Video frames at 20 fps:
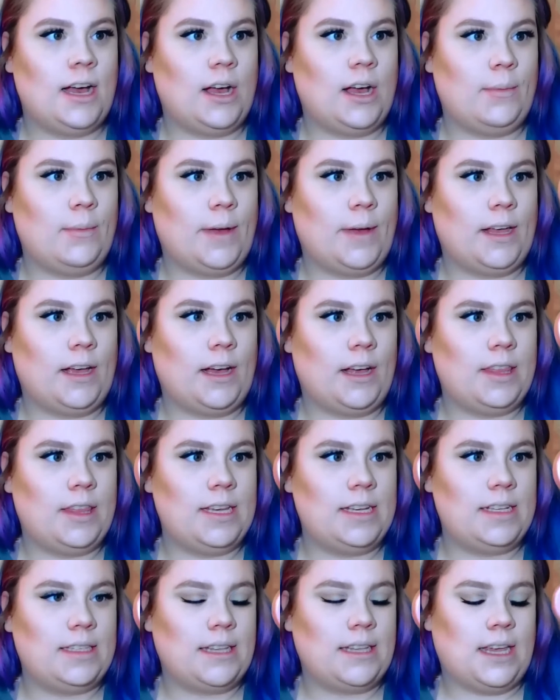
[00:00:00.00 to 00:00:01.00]
I
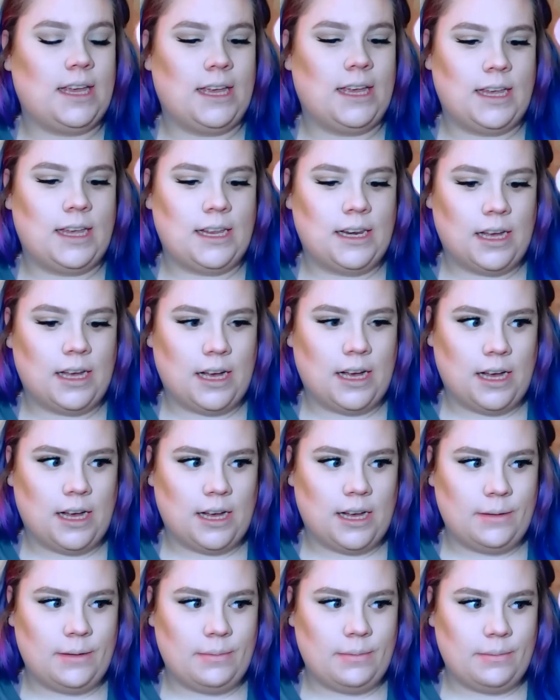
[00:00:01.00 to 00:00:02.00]
got this in
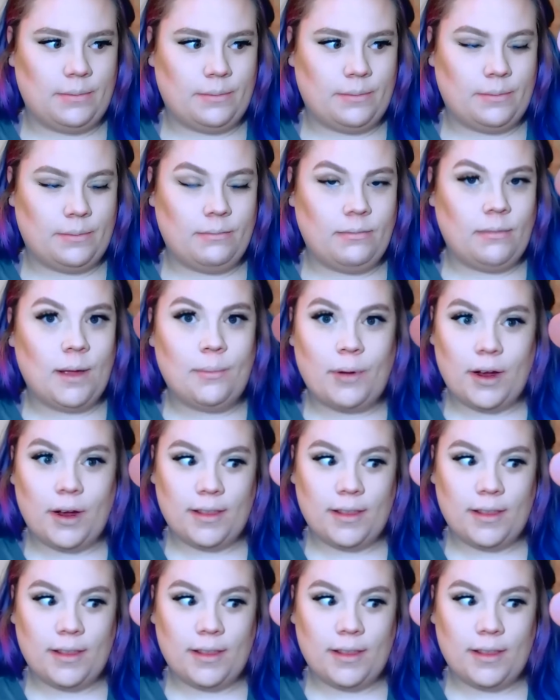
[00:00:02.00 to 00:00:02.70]
my